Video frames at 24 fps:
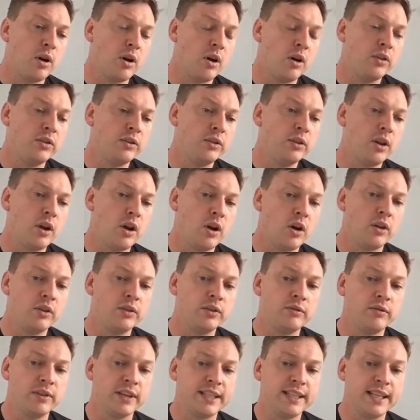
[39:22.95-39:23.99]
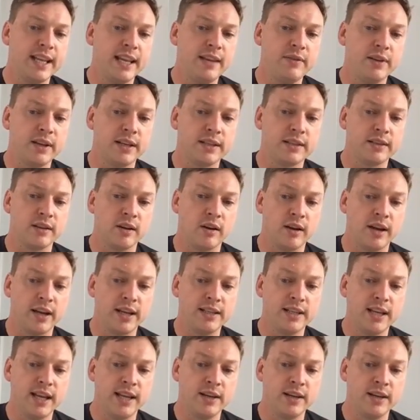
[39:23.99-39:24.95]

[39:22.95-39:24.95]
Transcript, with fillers: on the receiving side